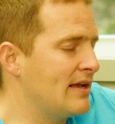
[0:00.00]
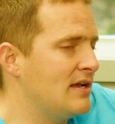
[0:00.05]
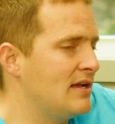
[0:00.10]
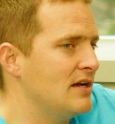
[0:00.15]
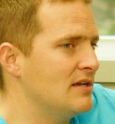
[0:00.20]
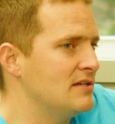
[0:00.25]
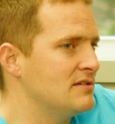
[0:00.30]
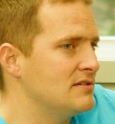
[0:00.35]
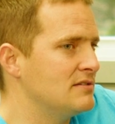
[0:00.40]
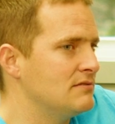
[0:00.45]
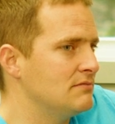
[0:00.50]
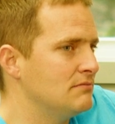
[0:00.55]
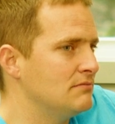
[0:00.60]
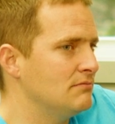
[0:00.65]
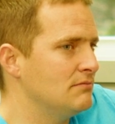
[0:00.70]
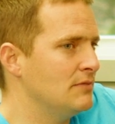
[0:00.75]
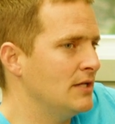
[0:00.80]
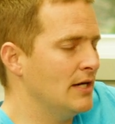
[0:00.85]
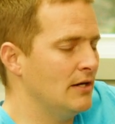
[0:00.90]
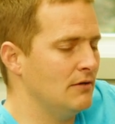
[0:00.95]
because
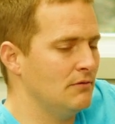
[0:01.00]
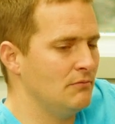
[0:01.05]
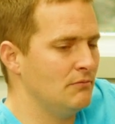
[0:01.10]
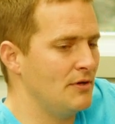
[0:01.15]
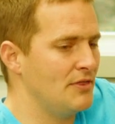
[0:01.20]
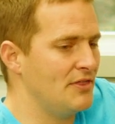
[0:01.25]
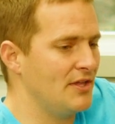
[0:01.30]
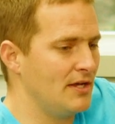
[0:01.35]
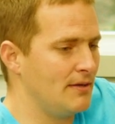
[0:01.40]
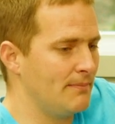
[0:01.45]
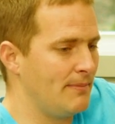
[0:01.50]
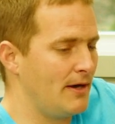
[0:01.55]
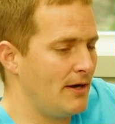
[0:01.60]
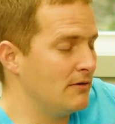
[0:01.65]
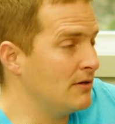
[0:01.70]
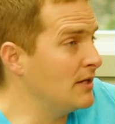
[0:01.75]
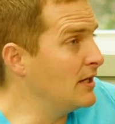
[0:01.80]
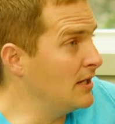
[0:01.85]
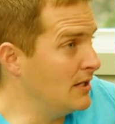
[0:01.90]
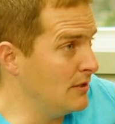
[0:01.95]
you know, we think
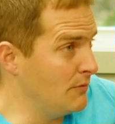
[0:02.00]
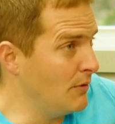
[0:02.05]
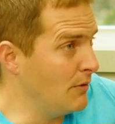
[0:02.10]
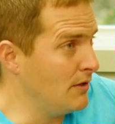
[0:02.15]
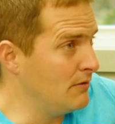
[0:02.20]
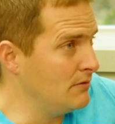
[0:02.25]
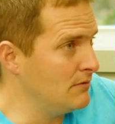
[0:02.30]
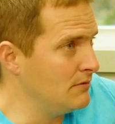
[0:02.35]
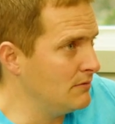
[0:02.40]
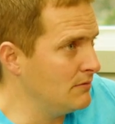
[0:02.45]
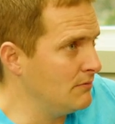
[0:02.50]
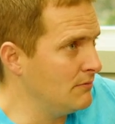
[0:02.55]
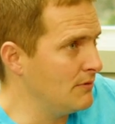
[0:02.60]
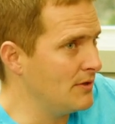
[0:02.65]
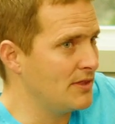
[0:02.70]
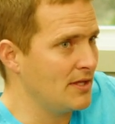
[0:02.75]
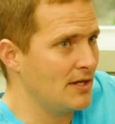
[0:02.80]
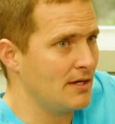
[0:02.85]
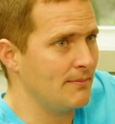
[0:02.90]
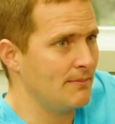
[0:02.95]
about eating well, we
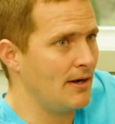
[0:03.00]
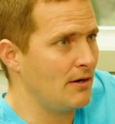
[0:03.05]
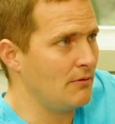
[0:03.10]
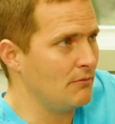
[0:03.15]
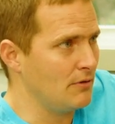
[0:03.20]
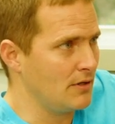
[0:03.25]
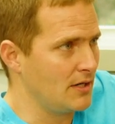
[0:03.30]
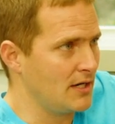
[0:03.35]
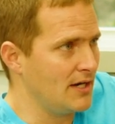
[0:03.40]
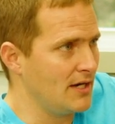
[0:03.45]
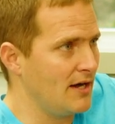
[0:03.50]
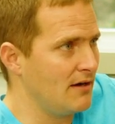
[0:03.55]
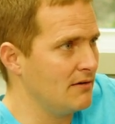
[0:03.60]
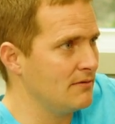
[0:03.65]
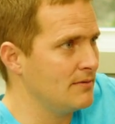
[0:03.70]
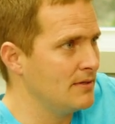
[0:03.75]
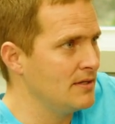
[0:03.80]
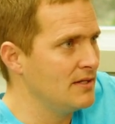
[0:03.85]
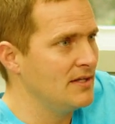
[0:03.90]
think about working out,